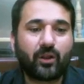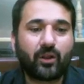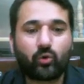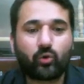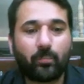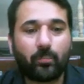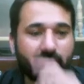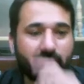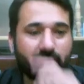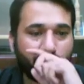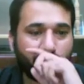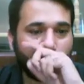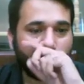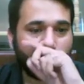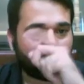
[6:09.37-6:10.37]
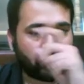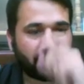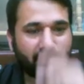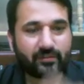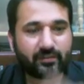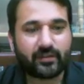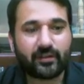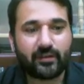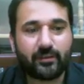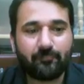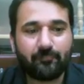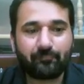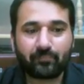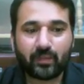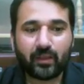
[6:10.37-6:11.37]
Tobin's Q ratio basically,